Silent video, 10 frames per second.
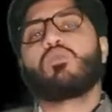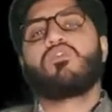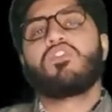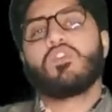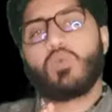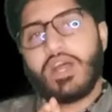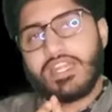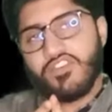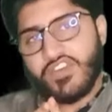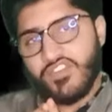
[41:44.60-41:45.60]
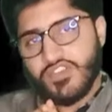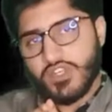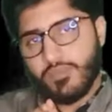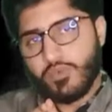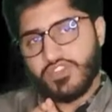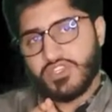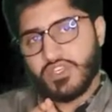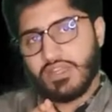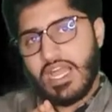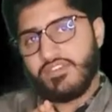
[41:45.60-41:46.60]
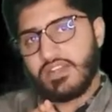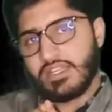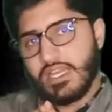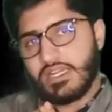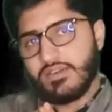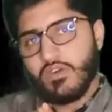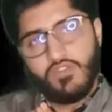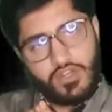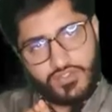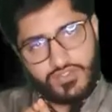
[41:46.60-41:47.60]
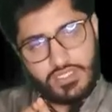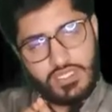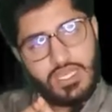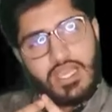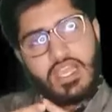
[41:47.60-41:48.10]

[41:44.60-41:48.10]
one differentiation of position, I will get velocity.